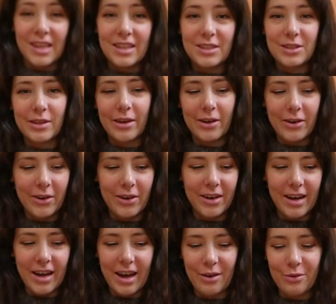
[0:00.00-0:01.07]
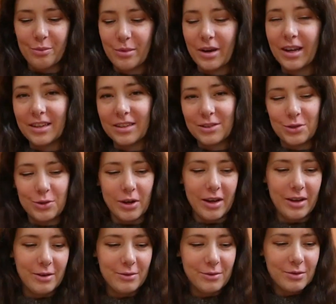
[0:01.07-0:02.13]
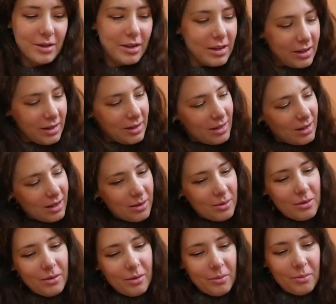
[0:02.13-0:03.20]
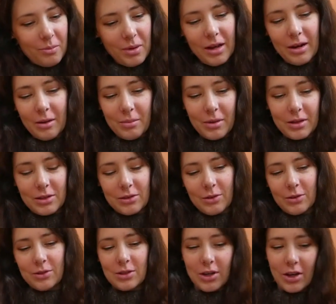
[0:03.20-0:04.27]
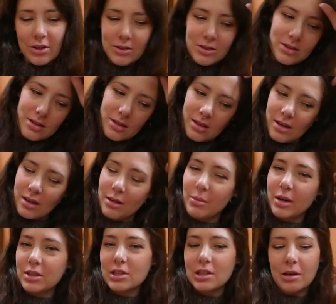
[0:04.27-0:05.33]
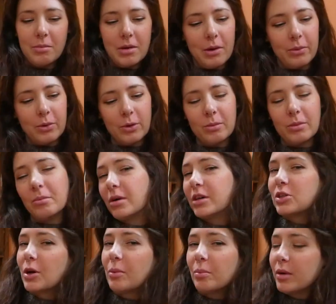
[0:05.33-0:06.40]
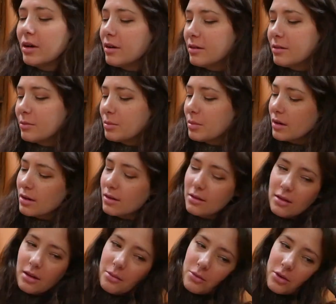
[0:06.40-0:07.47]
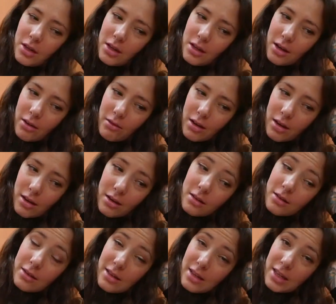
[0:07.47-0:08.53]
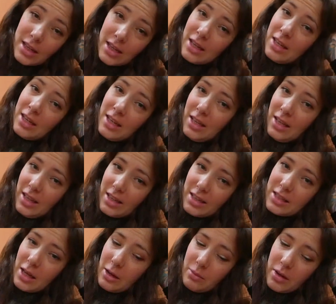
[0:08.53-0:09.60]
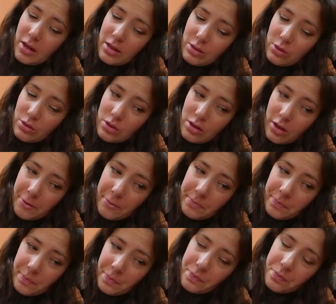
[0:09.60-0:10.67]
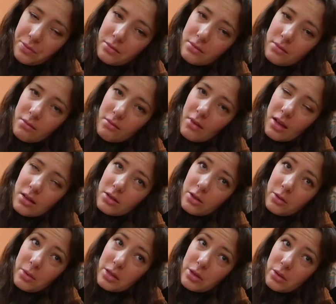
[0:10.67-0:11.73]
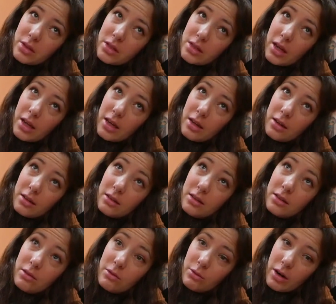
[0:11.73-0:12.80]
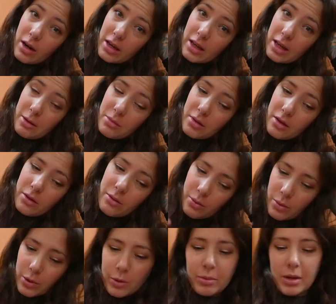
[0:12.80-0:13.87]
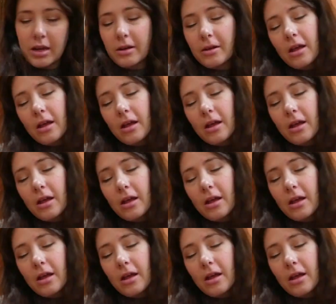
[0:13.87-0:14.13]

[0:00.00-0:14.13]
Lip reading: So I have my tray of peanut butter on toast. I'm actually a bit warm in my jumper, but I'm really going in like 10 minutes or so. So I may as well stay in and keep the warm in.